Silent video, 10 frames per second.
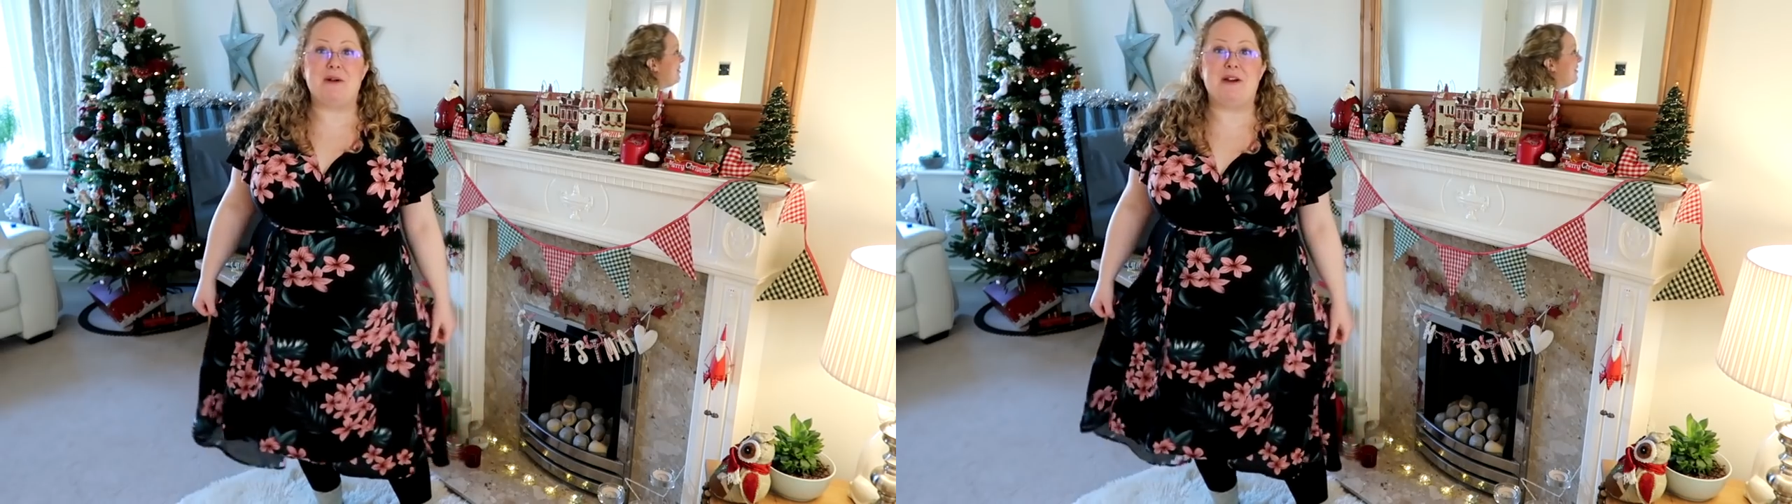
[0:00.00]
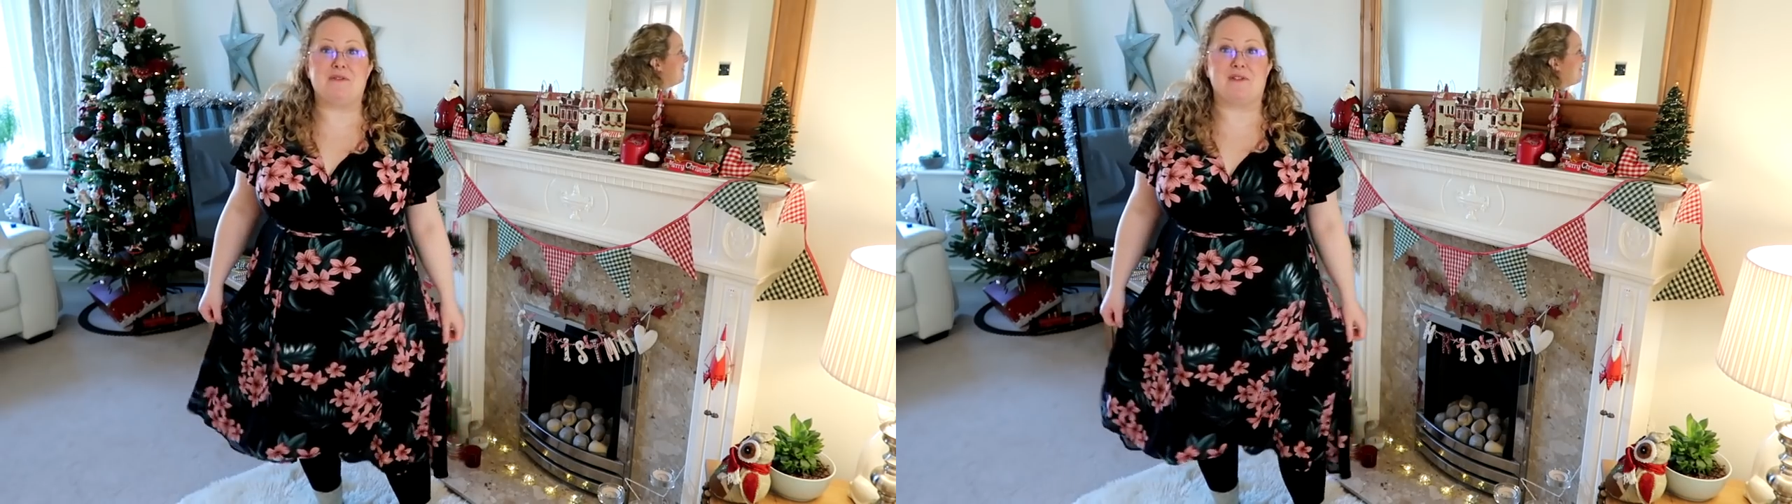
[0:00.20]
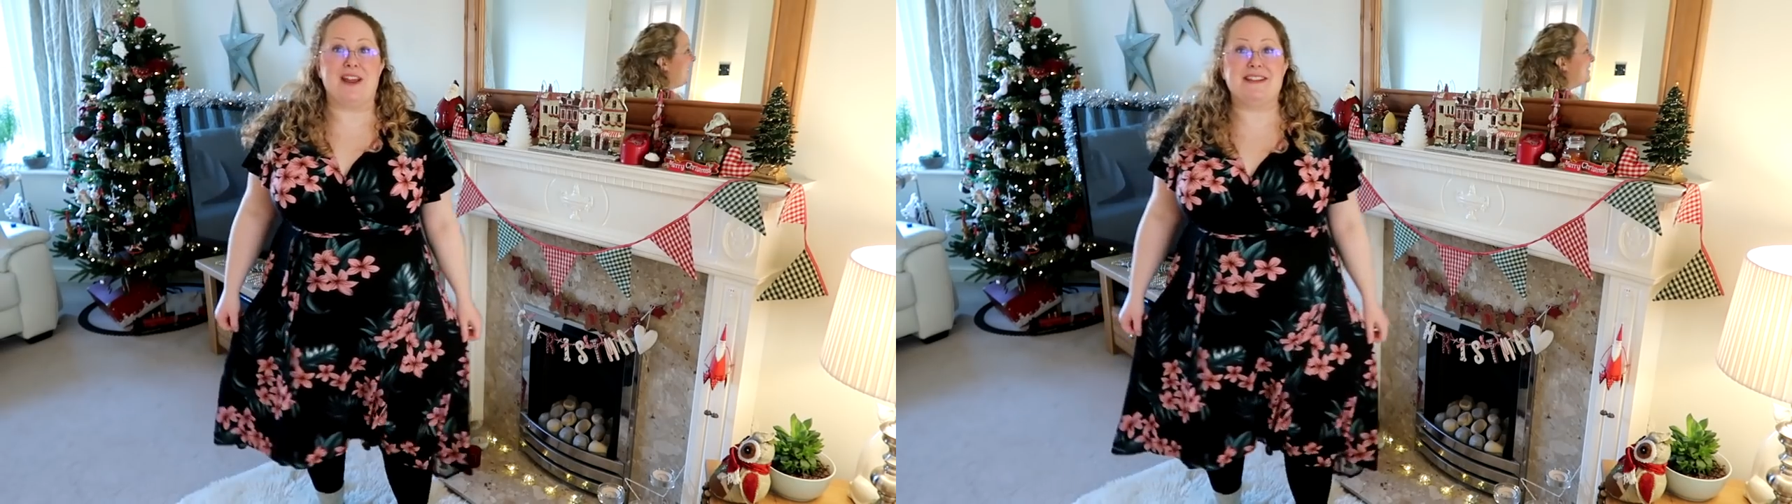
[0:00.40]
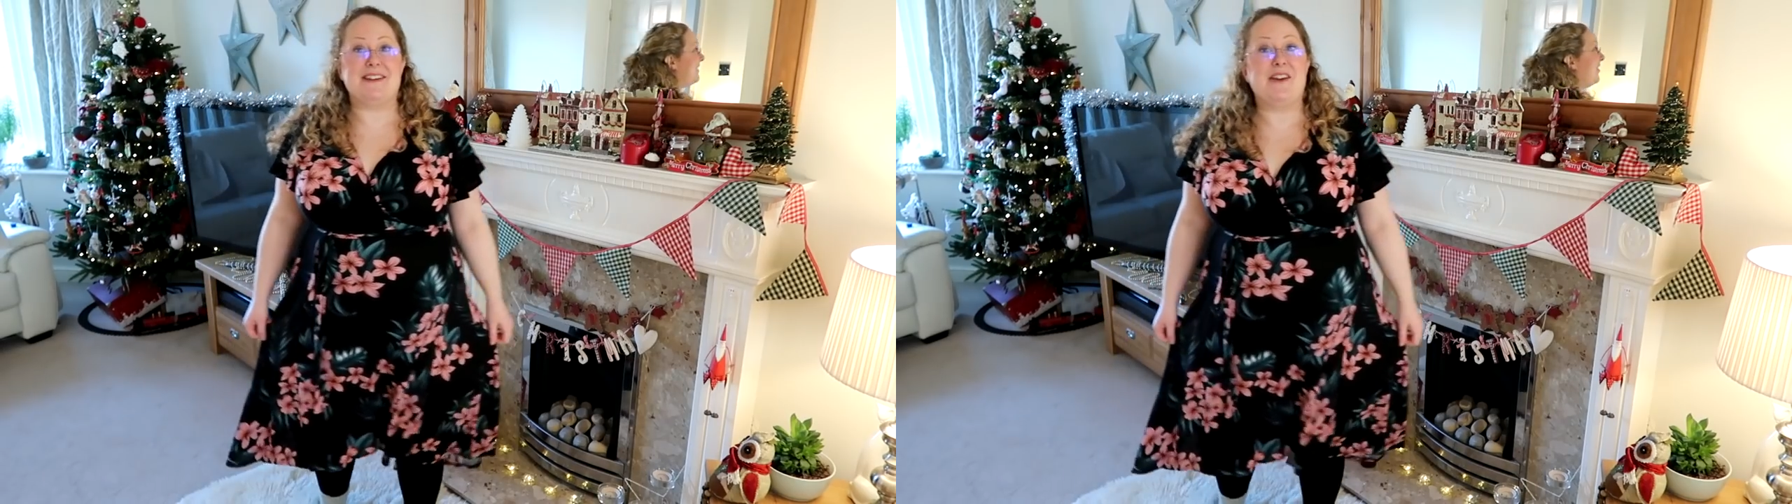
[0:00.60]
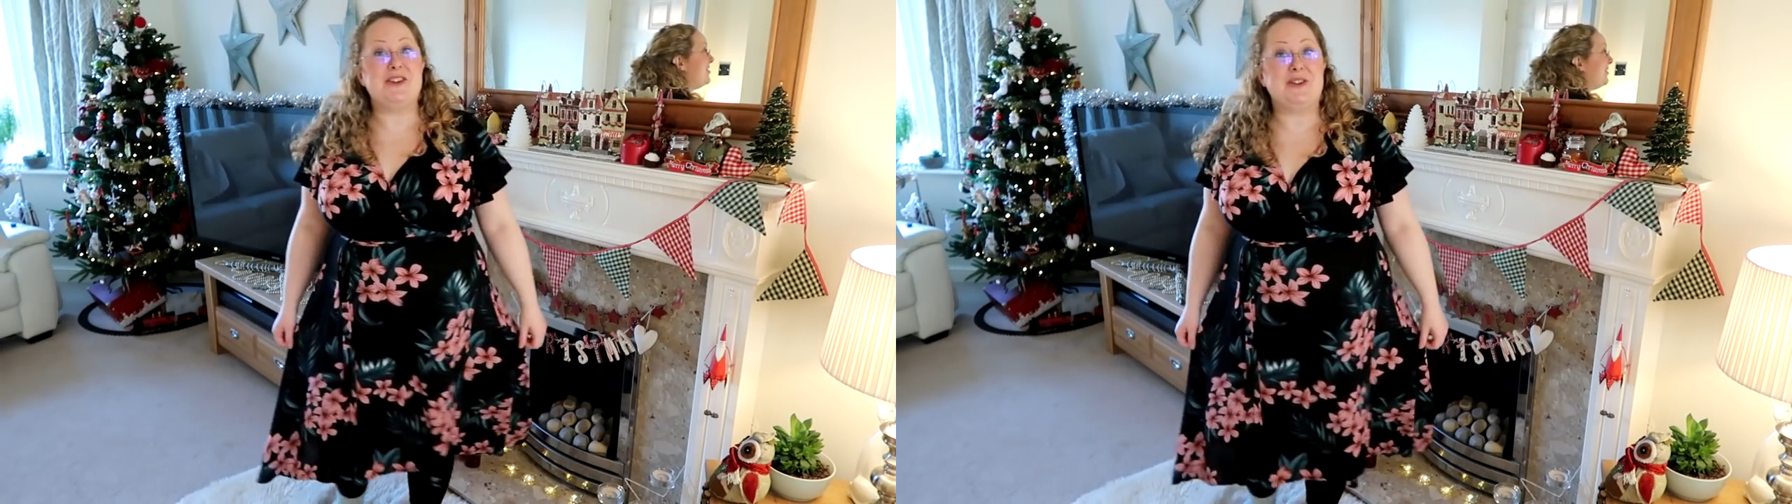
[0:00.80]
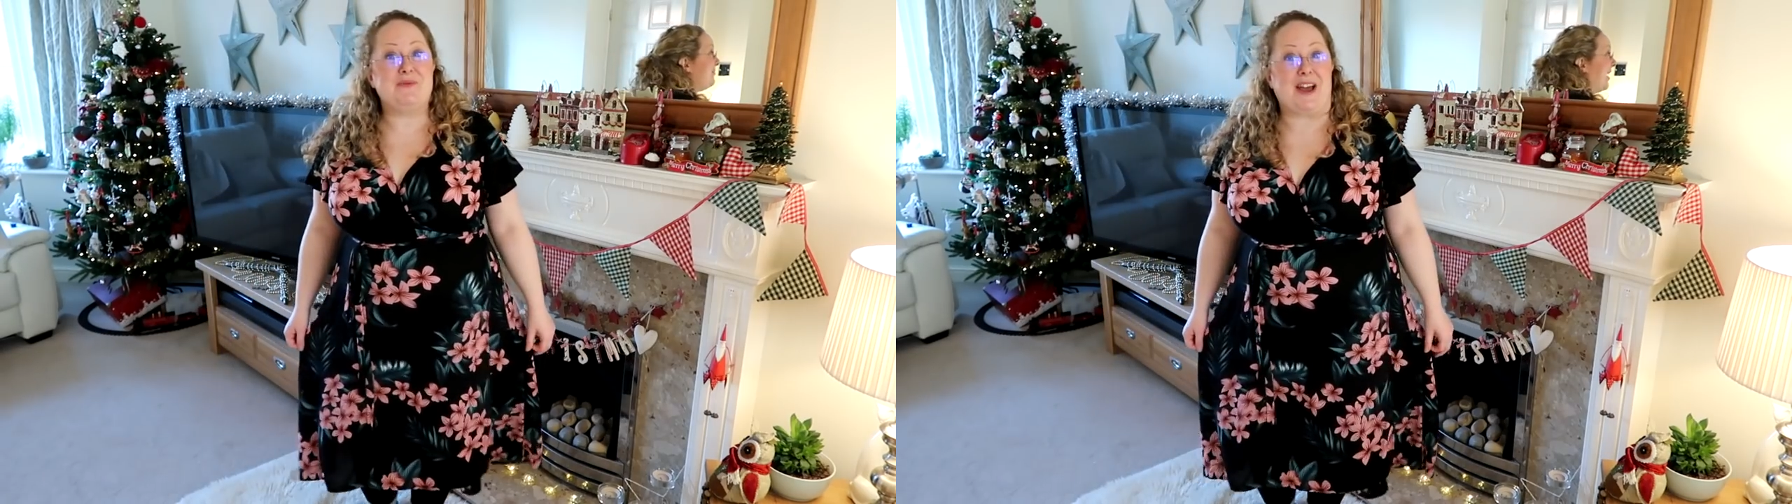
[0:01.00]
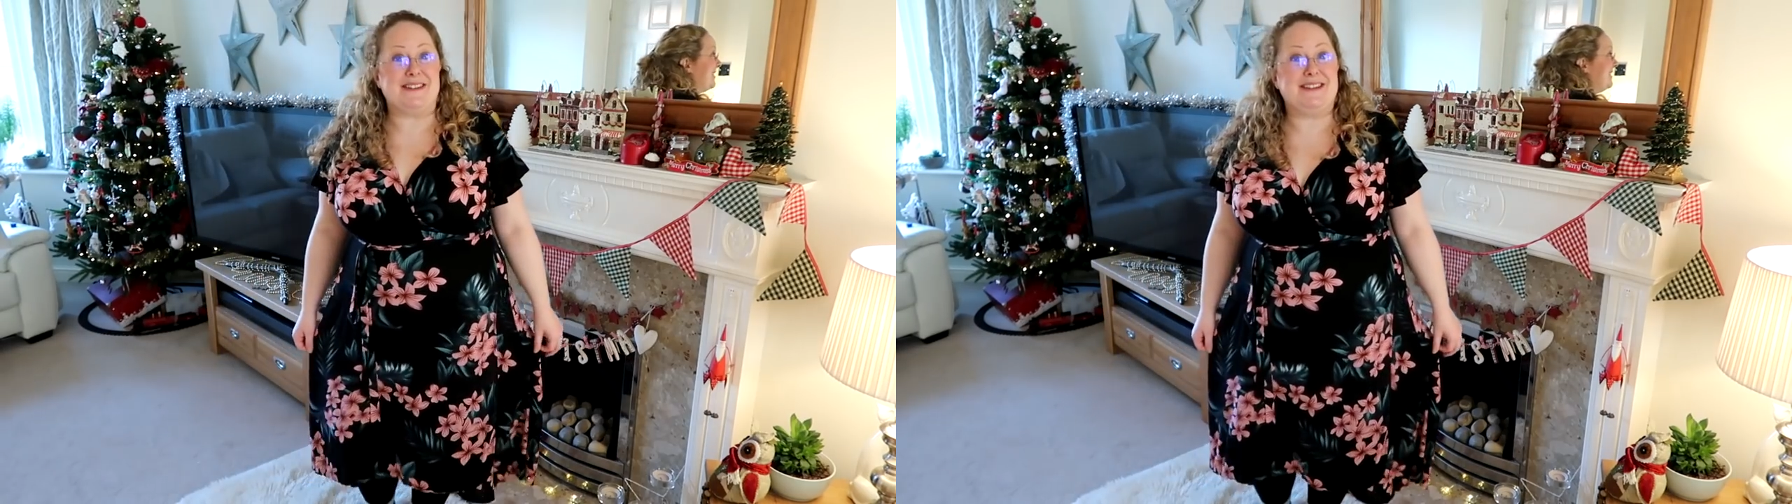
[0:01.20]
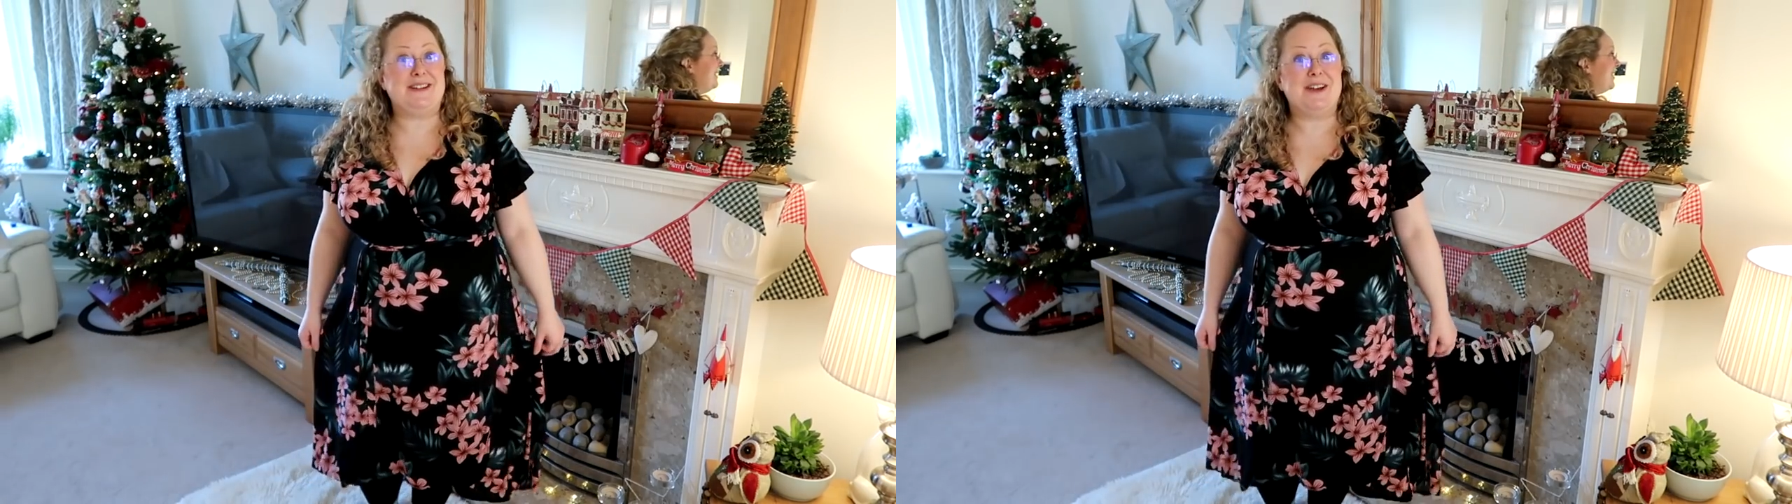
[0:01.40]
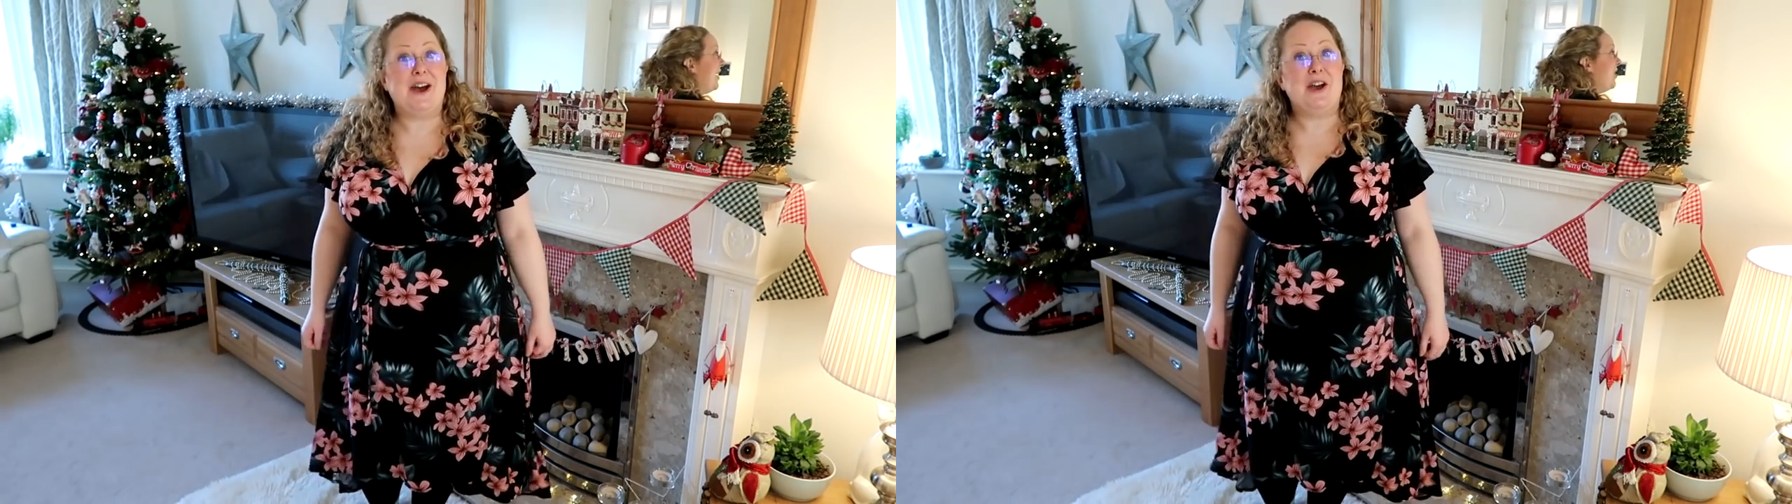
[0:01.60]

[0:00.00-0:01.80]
Over It and I just fancied